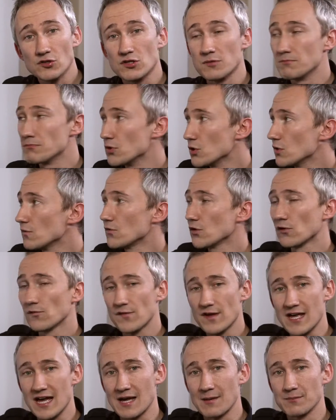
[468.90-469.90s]
you to move your
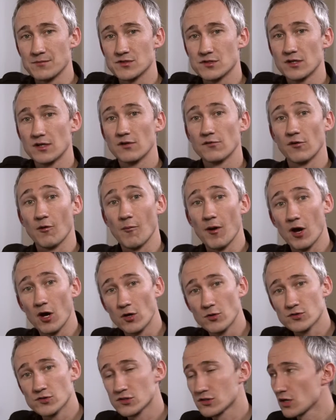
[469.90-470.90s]
VMs from
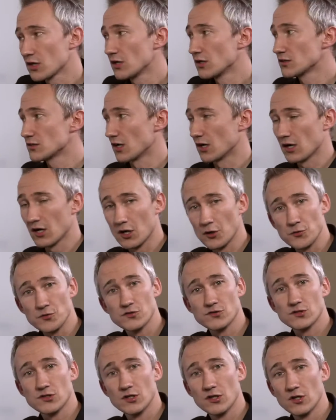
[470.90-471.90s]
host to
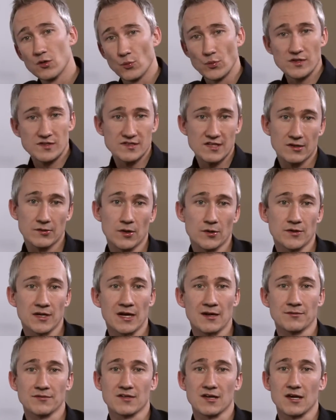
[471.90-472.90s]
host with zero
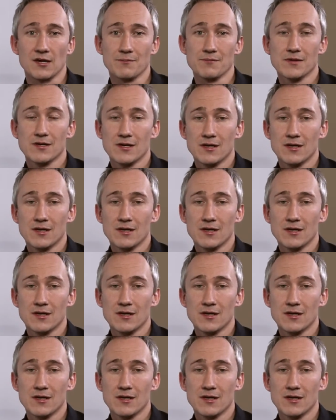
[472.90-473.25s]
downtime.